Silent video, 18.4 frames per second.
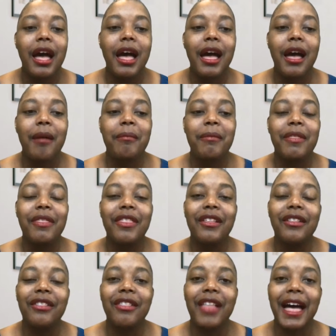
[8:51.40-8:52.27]

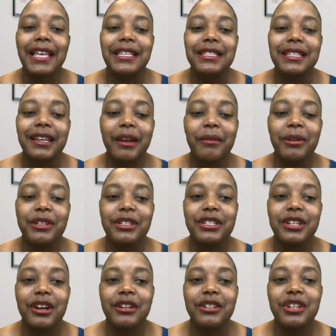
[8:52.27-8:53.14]
The last thing I want
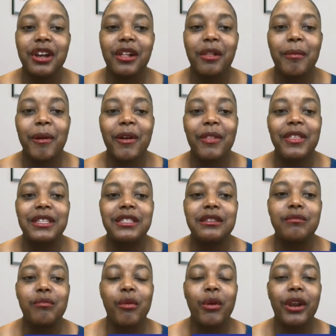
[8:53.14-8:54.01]
to talk to y'all about
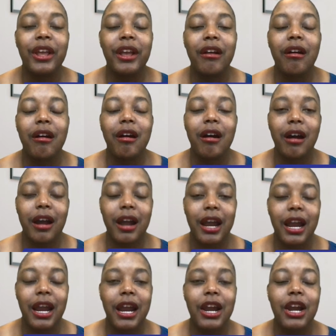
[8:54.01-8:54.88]
this morning
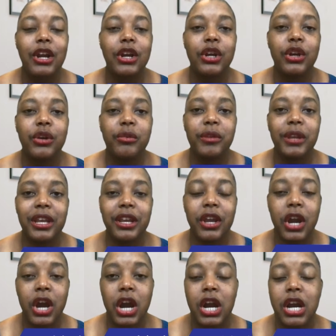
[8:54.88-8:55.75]
are
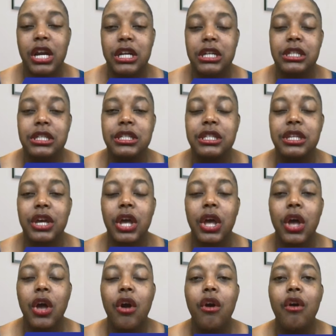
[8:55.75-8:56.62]
green cards
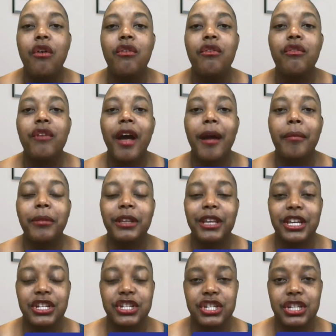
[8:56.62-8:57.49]

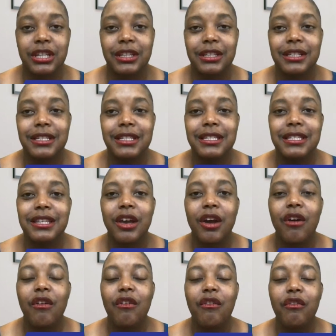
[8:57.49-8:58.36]
applications
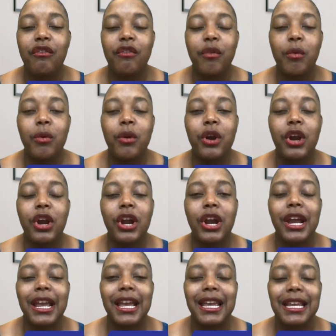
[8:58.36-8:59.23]

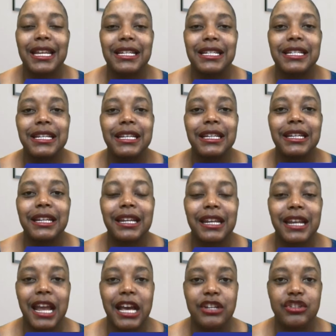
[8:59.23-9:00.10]
for
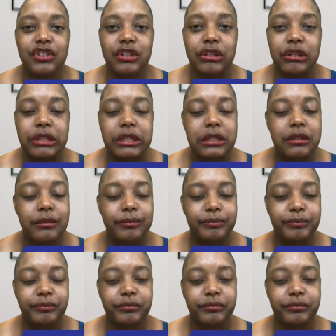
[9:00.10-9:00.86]
Indian nationals.